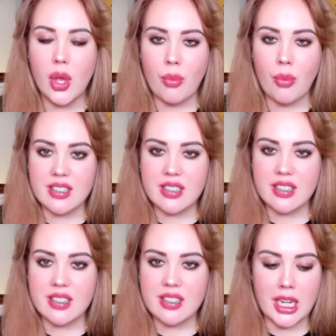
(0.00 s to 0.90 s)
when it's
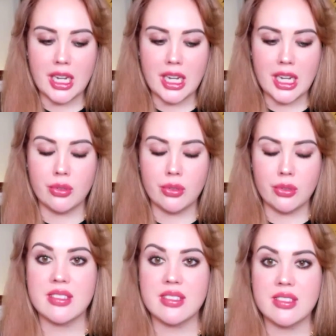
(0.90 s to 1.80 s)
not been able to
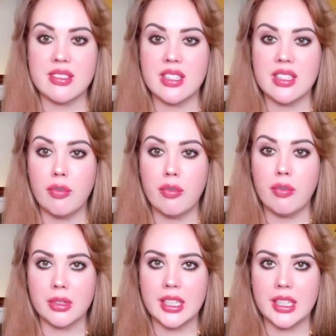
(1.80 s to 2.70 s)
express itself
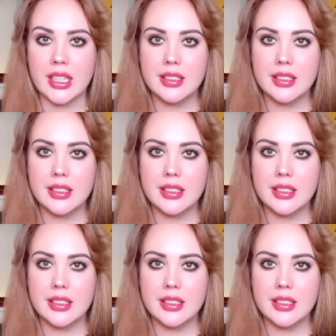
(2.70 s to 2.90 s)
properly.